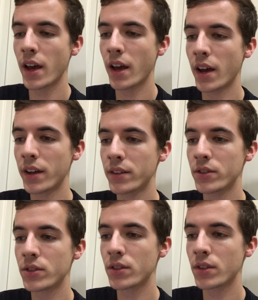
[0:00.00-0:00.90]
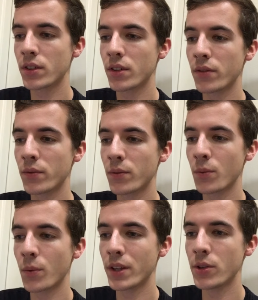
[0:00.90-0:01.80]
And
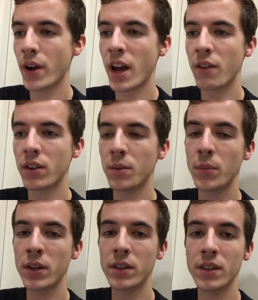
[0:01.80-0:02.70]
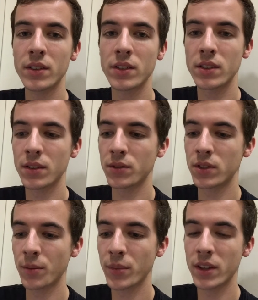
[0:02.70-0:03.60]
when you have an abundance of
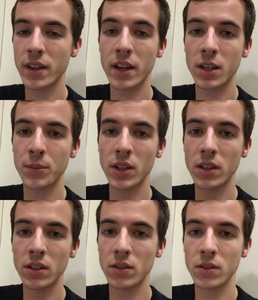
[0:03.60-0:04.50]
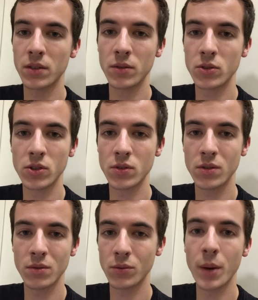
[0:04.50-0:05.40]
something that can be just
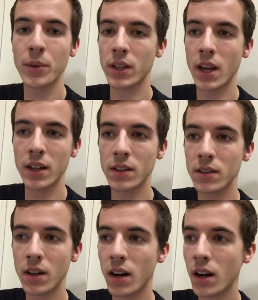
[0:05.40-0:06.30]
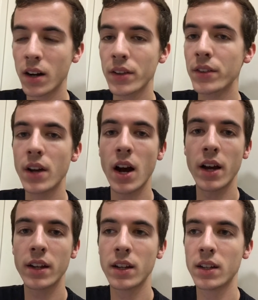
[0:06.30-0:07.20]
replicated on the
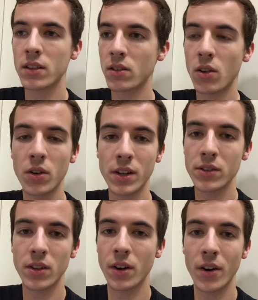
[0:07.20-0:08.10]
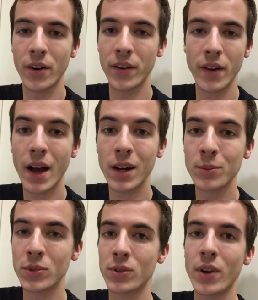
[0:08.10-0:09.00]
dot, as long as there are
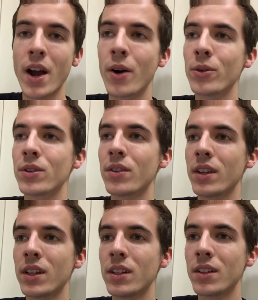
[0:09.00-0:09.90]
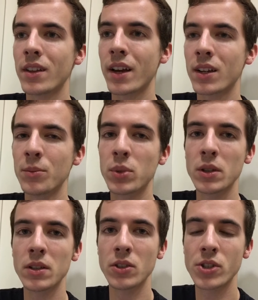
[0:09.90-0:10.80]
atoms around, then that
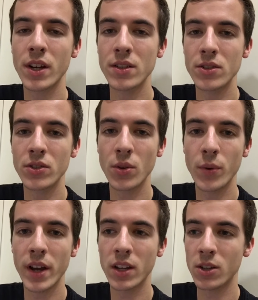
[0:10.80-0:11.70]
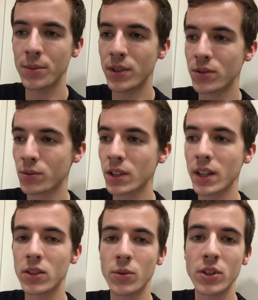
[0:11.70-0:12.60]
completely changes the way humans
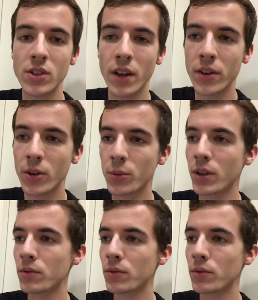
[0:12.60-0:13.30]
relate to each other,